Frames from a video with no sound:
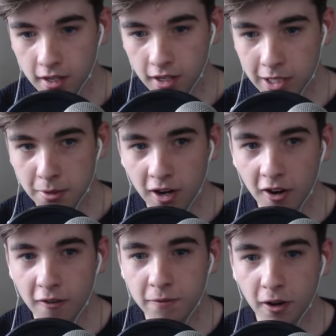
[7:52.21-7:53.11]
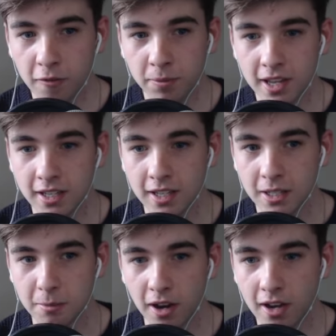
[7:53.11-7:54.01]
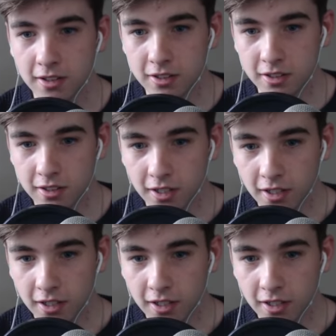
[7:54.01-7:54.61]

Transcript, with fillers: Come on, I've, I've played Kingdom Hearts.